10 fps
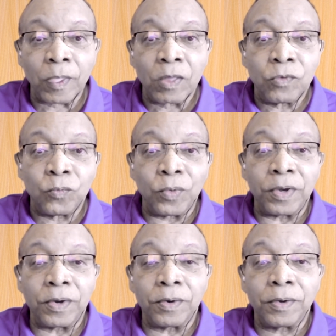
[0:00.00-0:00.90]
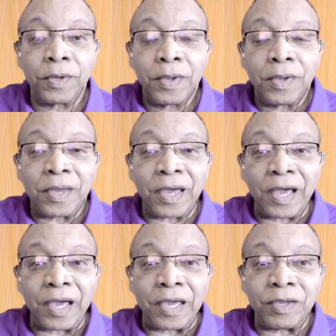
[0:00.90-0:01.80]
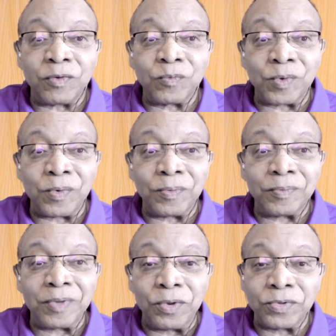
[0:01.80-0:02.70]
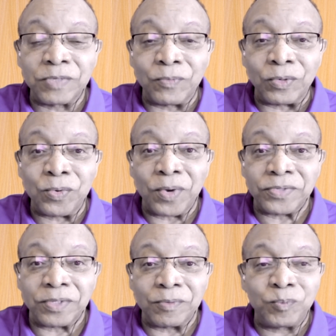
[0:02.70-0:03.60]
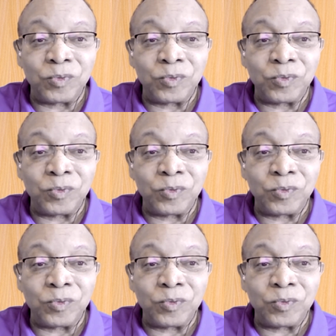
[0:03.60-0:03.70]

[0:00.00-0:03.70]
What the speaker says: where I will hear someone who has a